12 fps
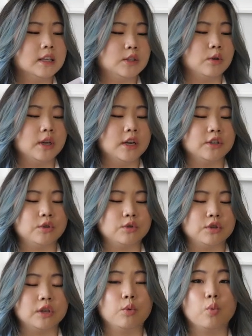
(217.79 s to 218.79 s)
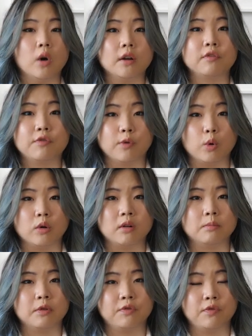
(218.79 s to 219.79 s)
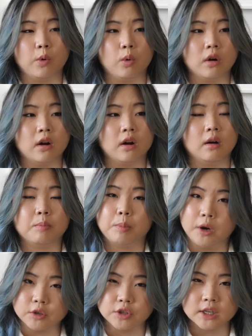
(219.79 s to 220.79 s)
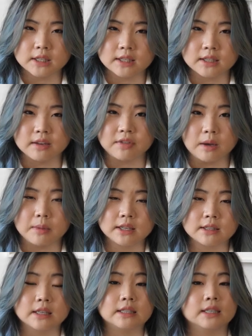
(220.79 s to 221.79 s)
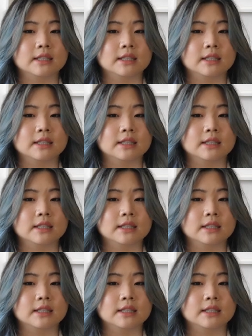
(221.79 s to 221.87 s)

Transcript: So there's usually one form for purchase, if that makes sense.